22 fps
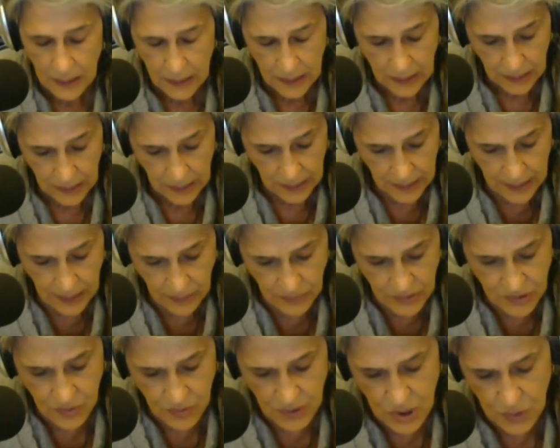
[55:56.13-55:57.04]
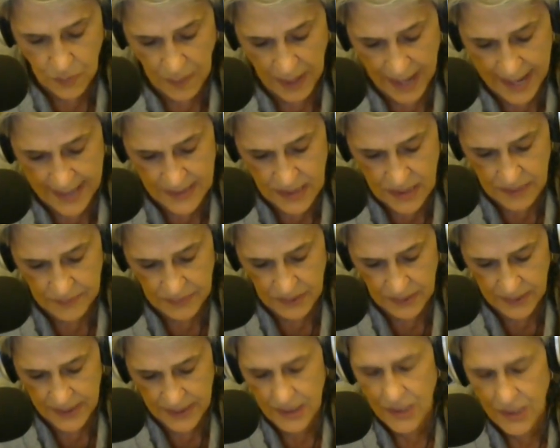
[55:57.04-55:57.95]
He was
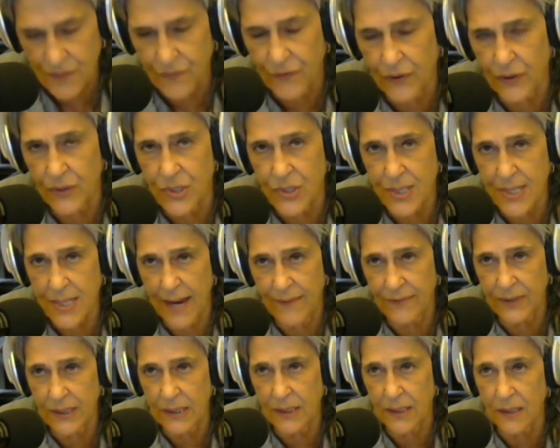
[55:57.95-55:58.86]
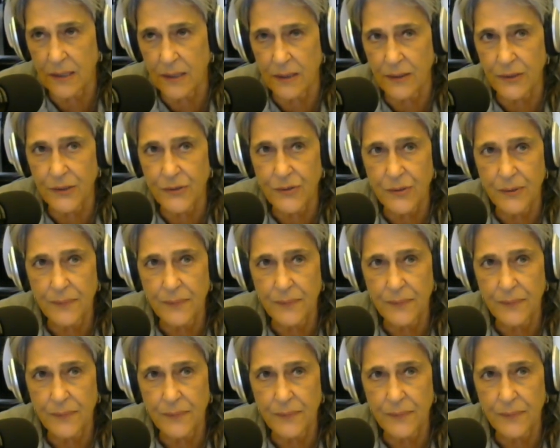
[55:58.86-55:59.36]
responsible in his first 7 years,